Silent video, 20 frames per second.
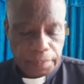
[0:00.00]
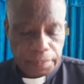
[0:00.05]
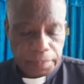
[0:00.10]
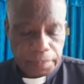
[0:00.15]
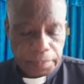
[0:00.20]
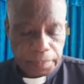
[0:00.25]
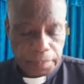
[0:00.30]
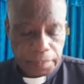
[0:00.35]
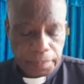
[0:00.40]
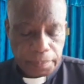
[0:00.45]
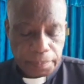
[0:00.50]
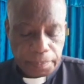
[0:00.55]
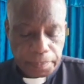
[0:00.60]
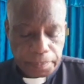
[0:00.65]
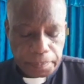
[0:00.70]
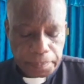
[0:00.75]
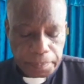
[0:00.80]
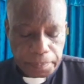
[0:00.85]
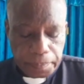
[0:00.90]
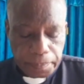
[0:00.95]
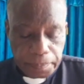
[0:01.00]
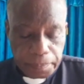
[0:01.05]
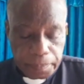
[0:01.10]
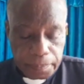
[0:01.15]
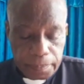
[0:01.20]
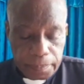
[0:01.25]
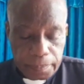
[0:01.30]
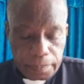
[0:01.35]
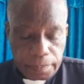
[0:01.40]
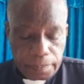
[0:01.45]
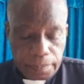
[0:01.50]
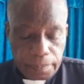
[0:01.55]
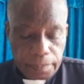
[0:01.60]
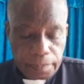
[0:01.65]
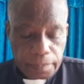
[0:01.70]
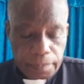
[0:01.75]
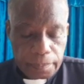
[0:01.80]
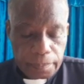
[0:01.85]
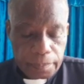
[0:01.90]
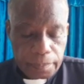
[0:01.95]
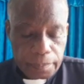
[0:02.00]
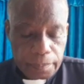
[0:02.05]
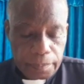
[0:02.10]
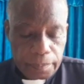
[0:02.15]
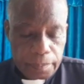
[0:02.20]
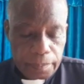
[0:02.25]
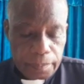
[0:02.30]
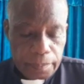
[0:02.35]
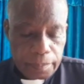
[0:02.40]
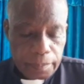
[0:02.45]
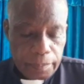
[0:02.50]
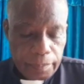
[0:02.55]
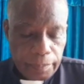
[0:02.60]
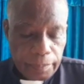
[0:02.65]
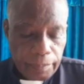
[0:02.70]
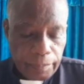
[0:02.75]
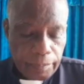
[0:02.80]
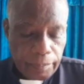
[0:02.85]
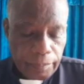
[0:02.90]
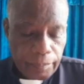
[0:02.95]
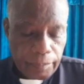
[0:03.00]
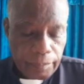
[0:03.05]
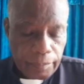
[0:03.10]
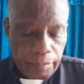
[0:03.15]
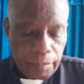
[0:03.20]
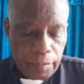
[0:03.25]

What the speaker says: Nobody speaks.